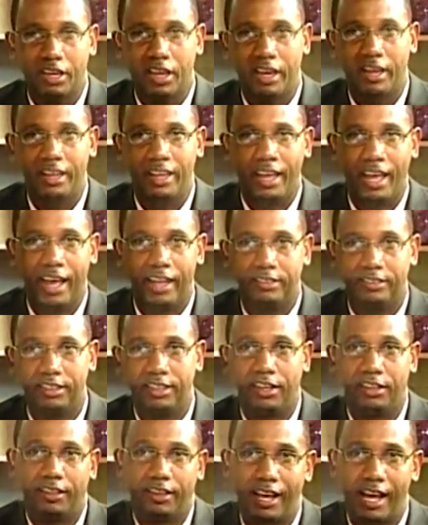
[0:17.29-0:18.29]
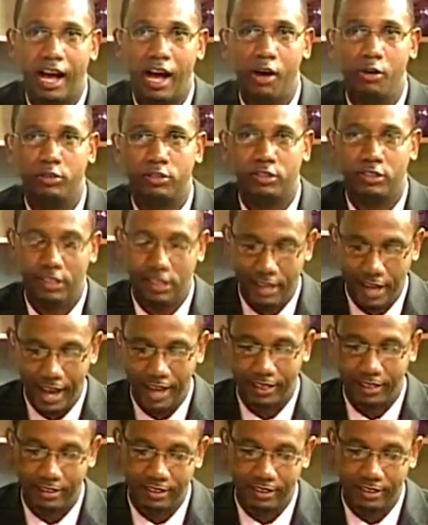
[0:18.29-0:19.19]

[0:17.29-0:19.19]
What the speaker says: Kenny Anthony, in the house tonight.